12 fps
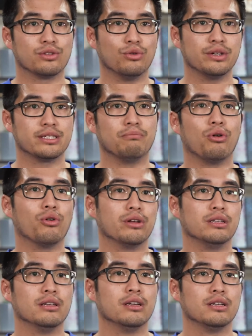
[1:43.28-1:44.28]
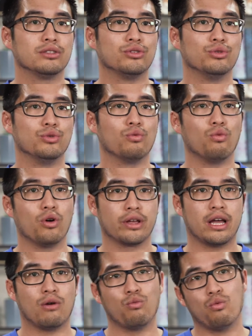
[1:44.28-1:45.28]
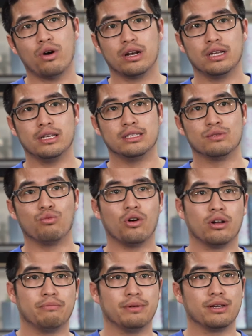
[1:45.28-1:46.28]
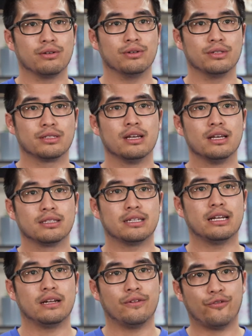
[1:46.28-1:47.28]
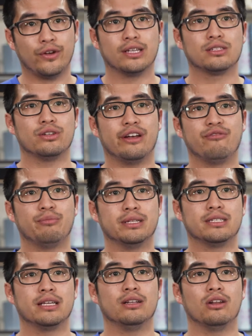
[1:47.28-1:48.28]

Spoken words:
always important to work out what is what because that affects your FBT